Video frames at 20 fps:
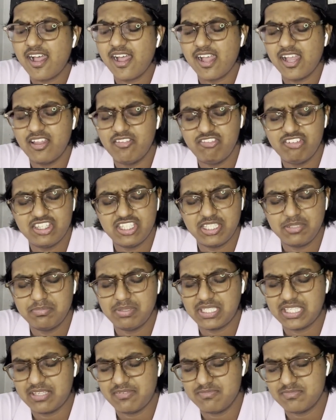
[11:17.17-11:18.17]
Everything
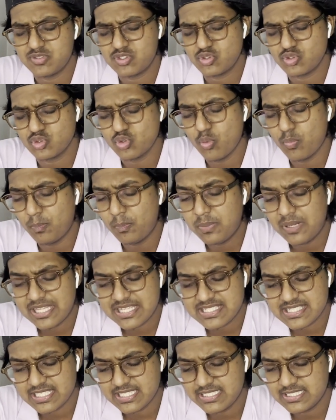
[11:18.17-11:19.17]
became so
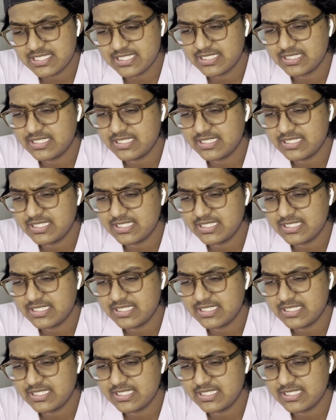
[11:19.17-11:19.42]
pleasant.